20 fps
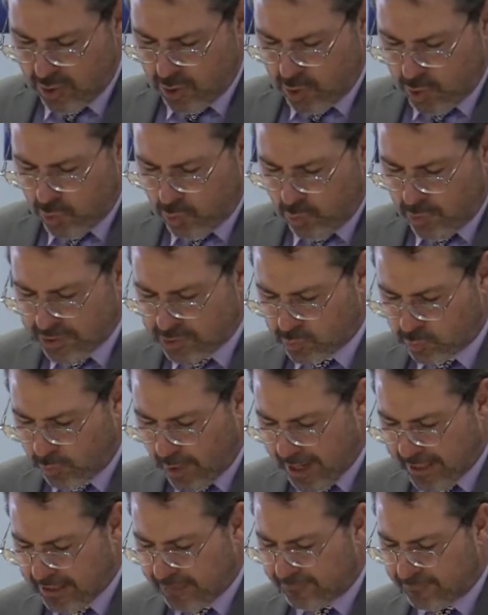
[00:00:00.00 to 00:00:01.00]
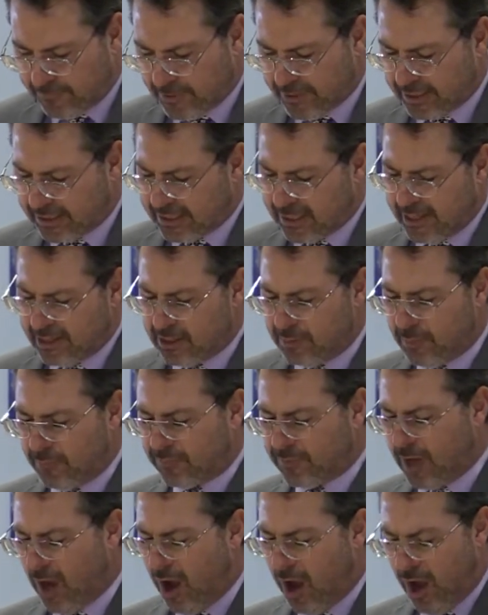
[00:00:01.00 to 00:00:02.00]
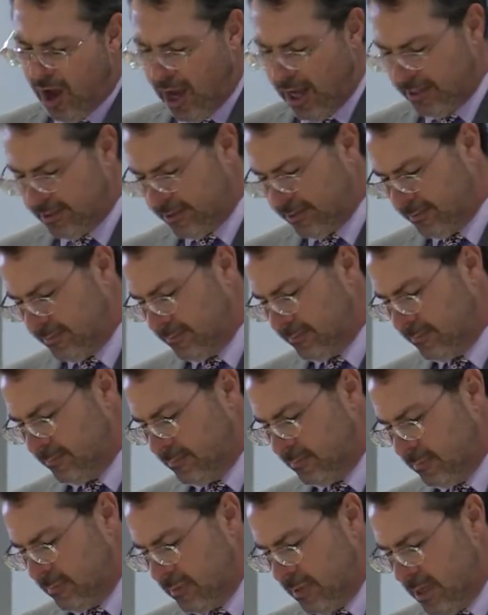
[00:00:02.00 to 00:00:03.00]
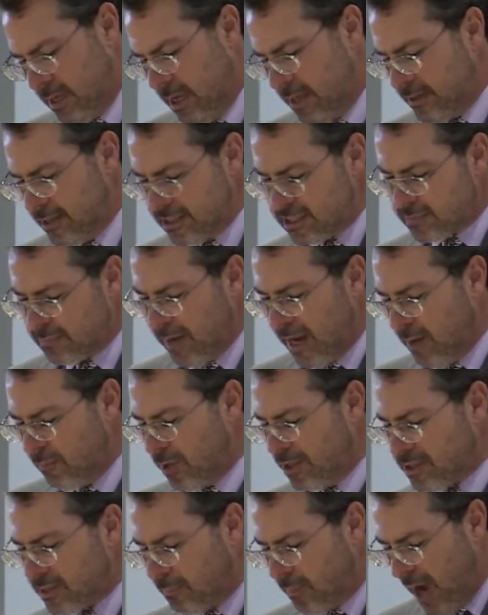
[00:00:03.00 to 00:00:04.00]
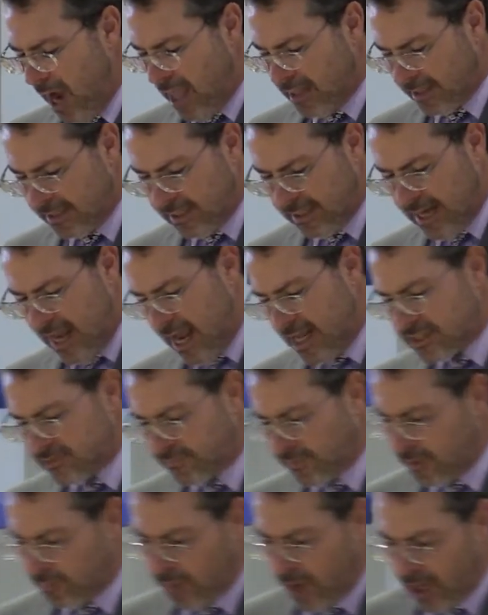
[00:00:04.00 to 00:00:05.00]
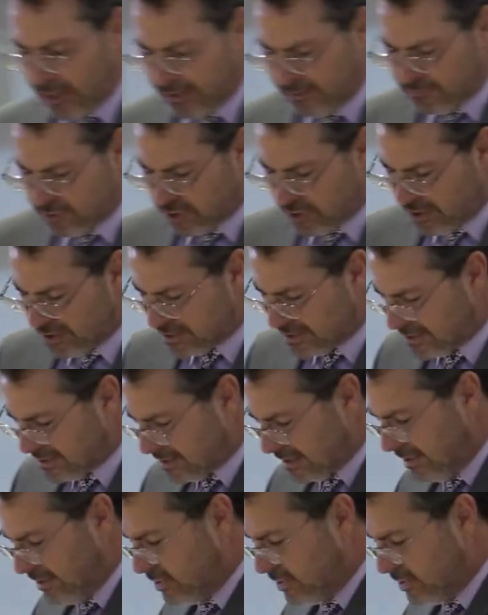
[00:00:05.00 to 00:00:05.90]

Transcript: who was waiting for the kingdom of God. This man went to Pilate and asked for the body of Jesus, and